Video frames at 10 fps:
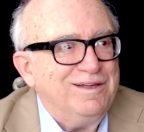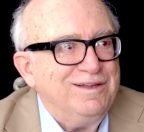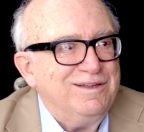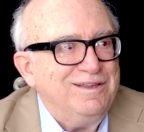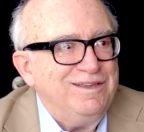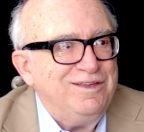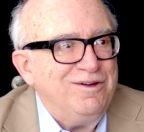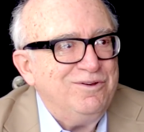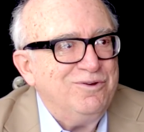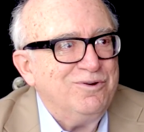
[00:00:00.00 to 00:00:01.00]
a
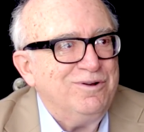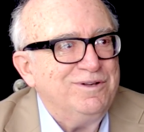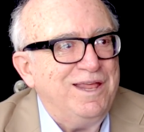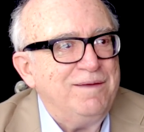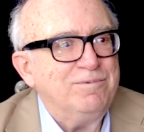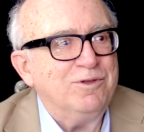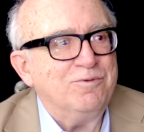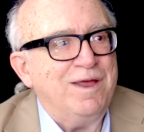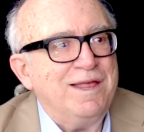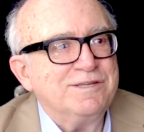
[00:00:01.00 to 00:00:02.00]
young girl named
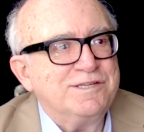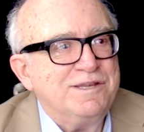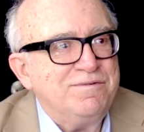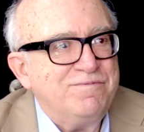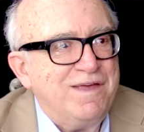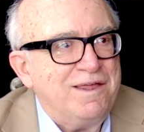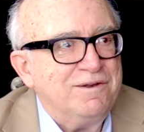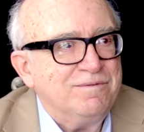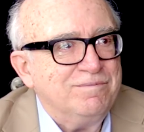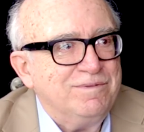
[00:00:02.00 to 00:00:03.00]
Lurancy
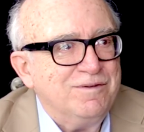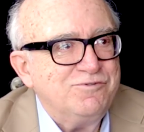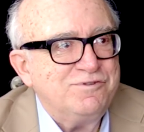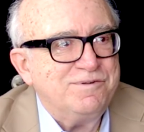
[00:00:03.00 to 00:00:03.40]
Vennum. Mm-hmm.